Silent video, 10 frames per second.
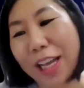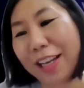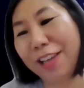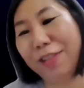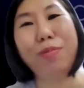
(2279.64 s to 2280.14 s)

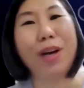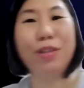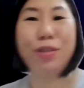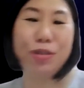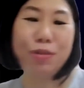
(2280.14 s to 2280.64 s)
that in 1
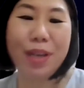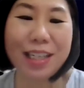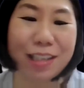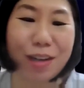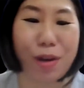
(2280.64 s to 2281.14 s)
to 2
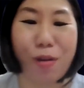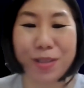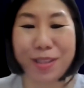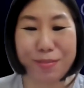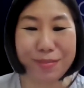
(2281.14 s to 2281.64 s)
minutes. That'd be
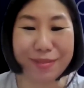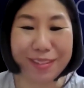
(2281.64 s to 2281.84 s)
awesome.